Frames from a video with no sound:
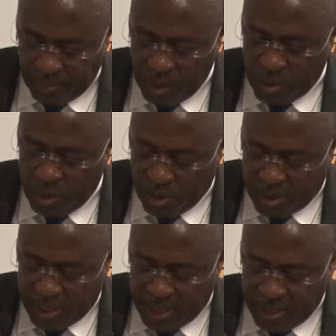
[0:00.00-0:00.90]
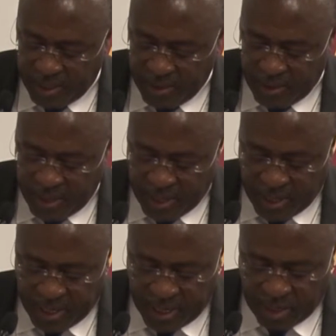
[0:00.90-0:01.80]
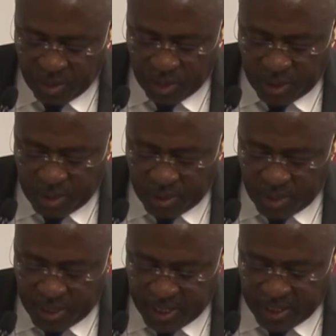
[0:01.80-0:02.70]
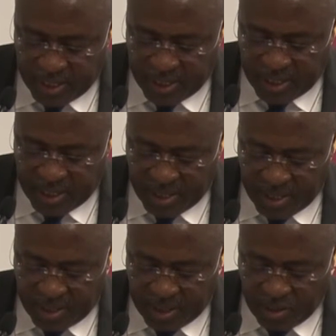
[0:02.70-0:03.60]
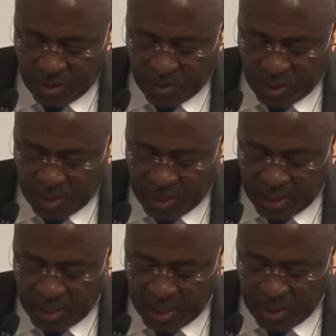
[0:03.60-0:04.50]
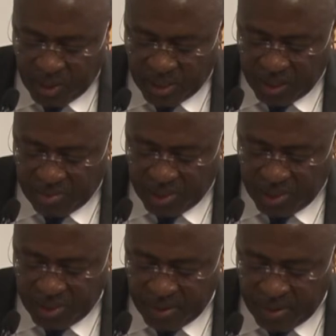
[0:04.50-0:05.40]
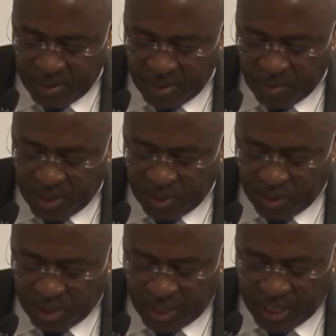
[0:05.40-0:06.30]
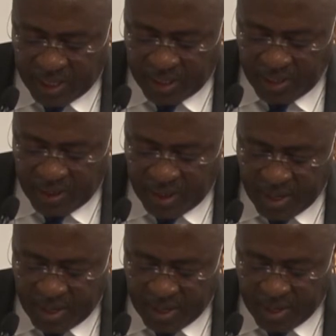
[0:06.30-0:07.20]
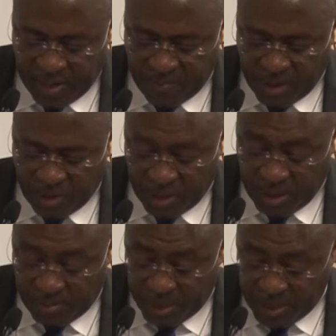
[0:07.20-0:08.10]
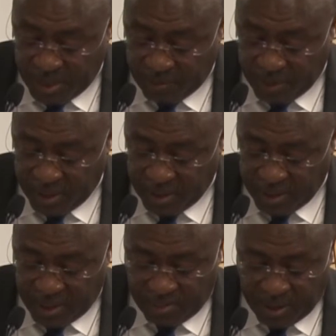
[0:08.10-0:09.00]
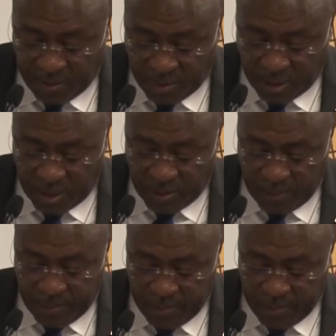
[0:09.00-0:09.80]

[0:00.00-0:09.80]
on the continent, as witnessed in the decision of the recent AU Assembly of Heads of State and Government to establish an African standby force